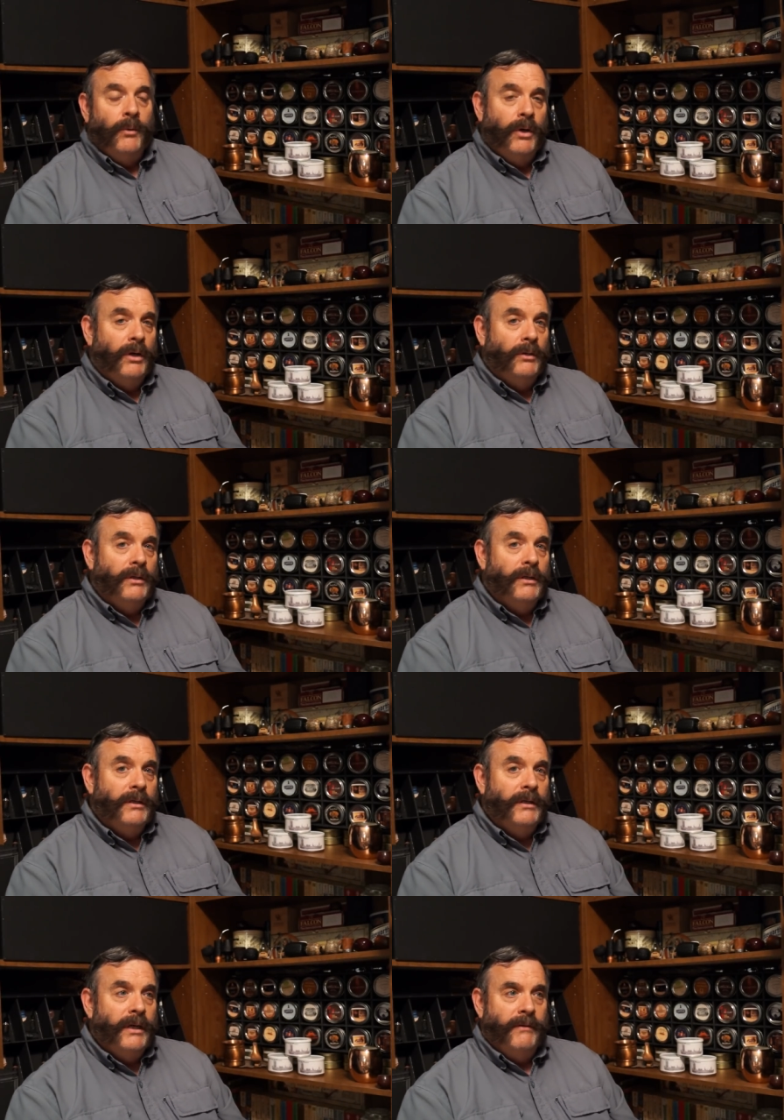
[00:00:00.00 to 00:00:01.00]
Well,
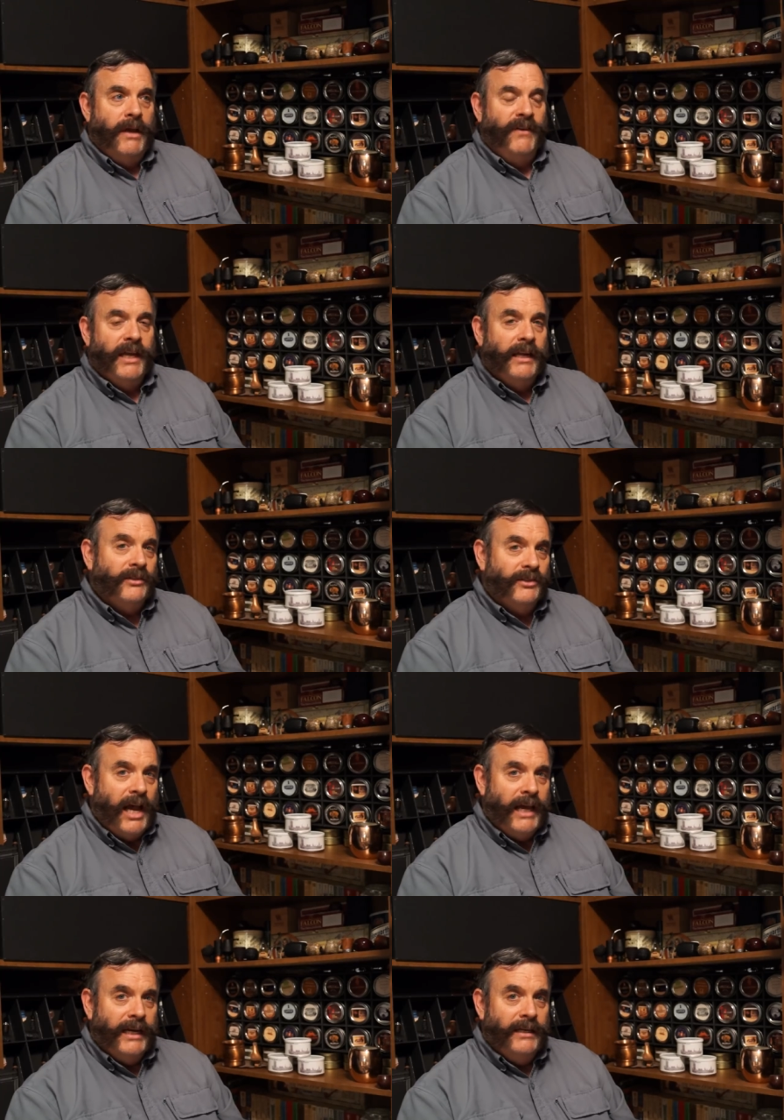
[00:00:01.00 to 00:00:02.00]
if you get
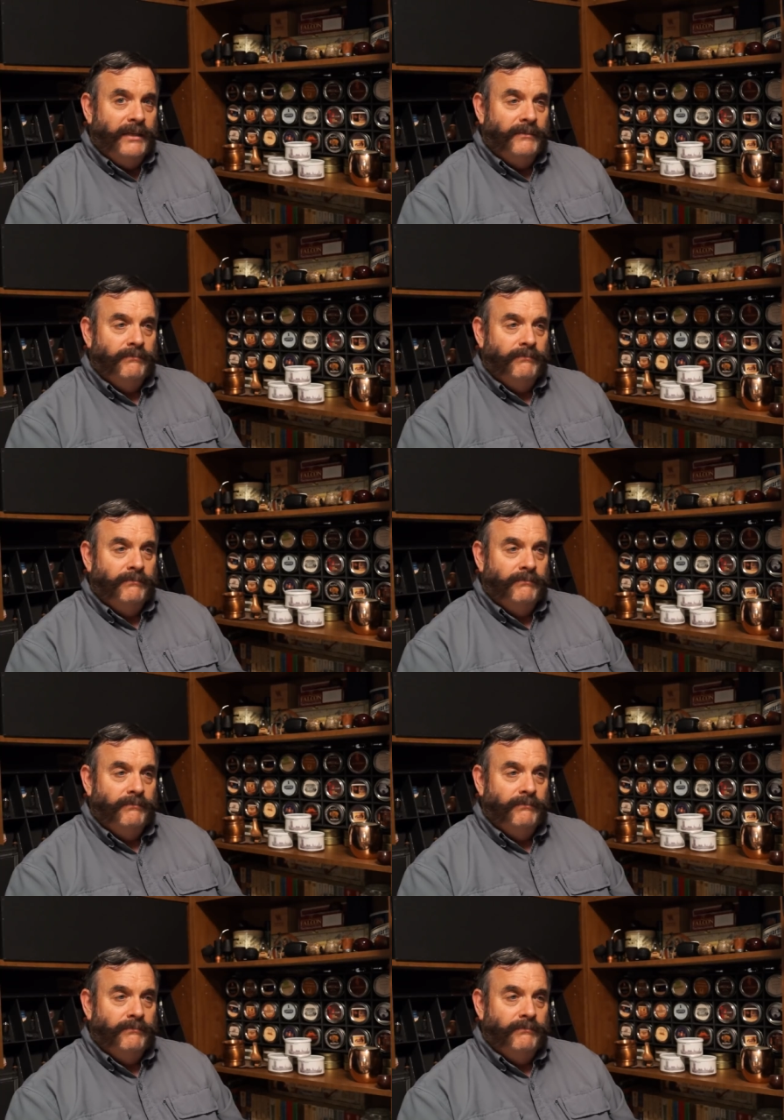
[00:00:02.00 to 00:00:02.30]
excited,